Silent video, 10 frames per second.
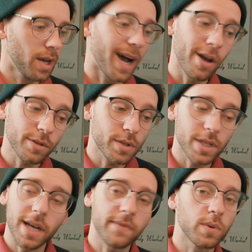I also
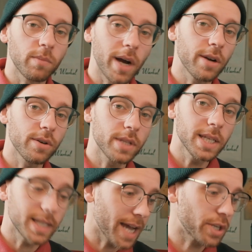just have to admire the
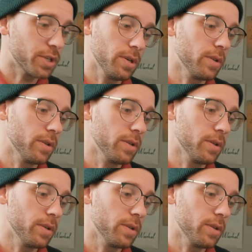texture.